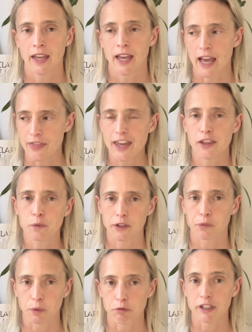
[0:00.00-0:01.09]
And they're the
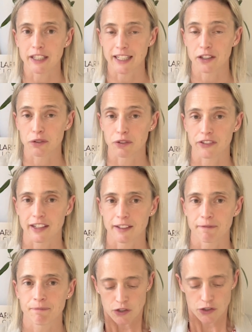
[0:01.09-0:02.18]
ones we're really interested
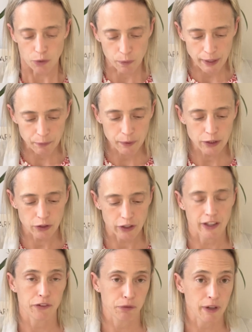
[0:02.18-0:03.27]
in. So when we look at
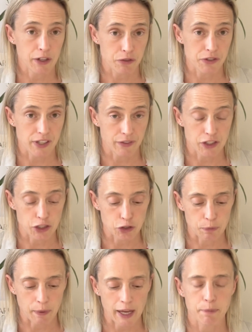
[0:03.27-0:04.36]
these
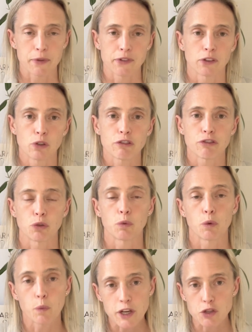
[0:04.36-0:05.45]
372 papers and look for,
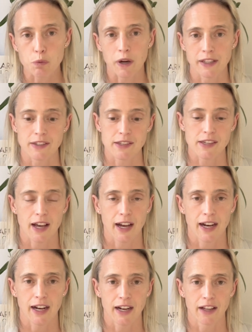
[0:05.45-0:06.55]
well, which ones
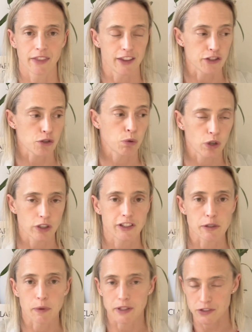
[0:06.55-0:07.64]
are these
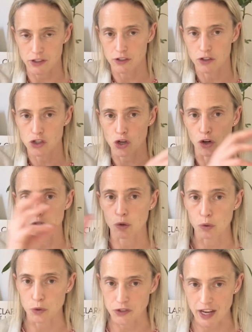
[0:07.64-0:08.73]
quality ones that show
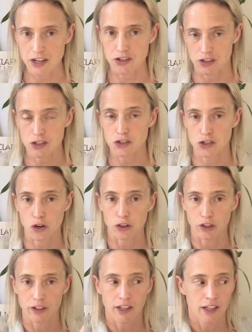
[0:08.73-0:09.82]
causation, that show
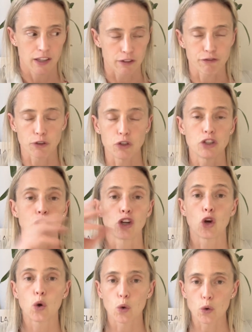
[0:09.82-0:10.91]
that the food can
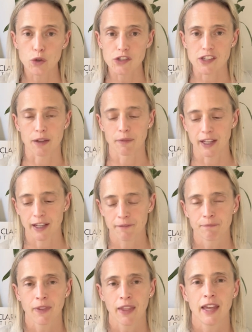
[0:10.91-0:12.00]
cause something,
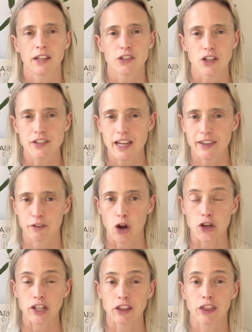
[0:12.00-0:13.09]
turns out there are
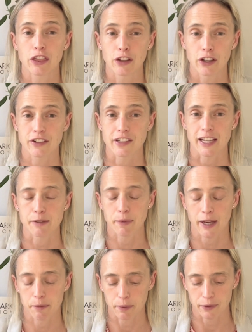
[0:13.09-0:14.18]
only 13
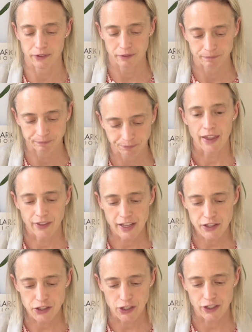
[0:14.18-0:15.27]
papers. And
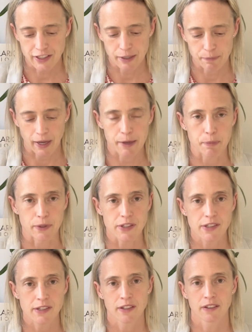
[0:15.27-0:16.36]
these 13
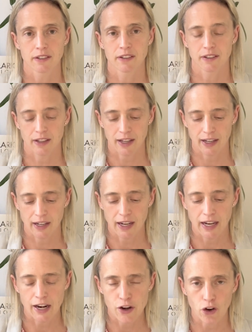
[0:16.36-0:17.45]
papers
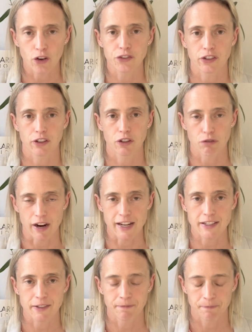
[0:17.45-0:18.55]
are not
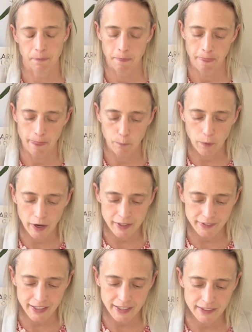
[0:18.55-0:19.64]
great. Why
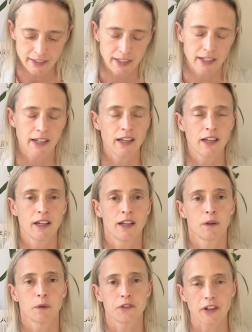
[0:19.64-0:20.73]
is that?
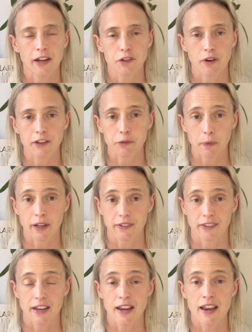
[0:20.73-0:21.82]
Well, it transpires
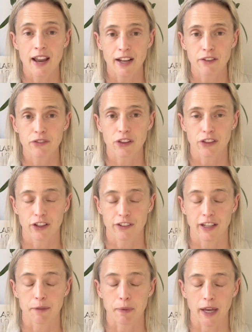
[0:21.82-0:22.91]
that none of the
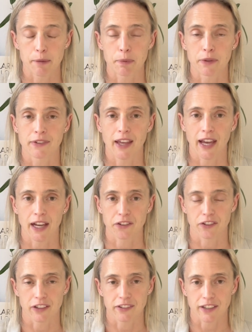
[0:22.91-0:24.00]
13 papers
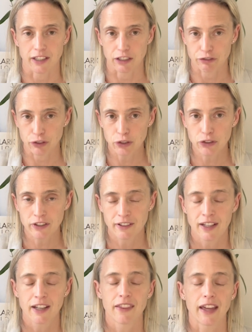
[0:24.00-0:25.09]
actually study food.
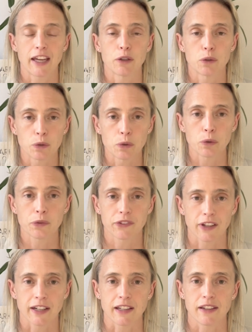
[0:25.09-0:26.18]
They all
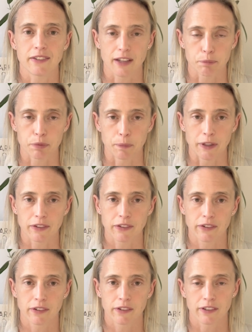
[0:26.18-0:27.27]
study supplements